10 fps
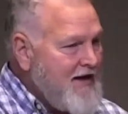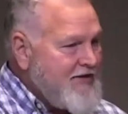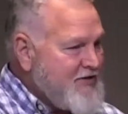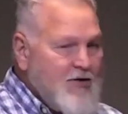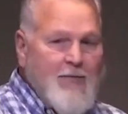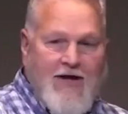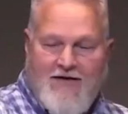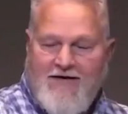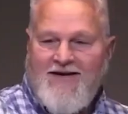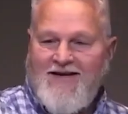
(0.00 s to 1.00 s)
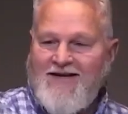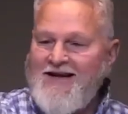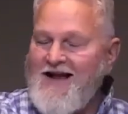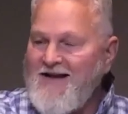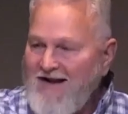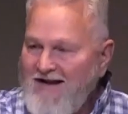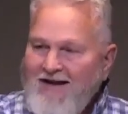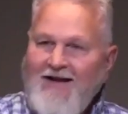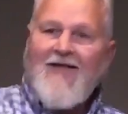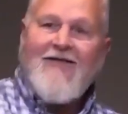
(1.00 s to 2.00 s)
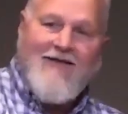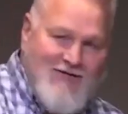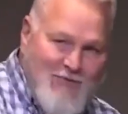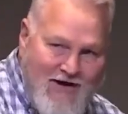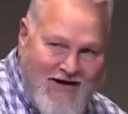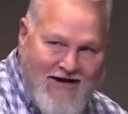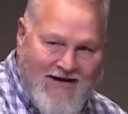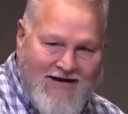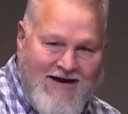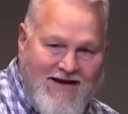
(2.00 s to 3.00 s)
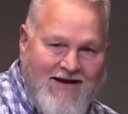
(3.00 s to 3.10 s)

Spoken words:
instrument. This way.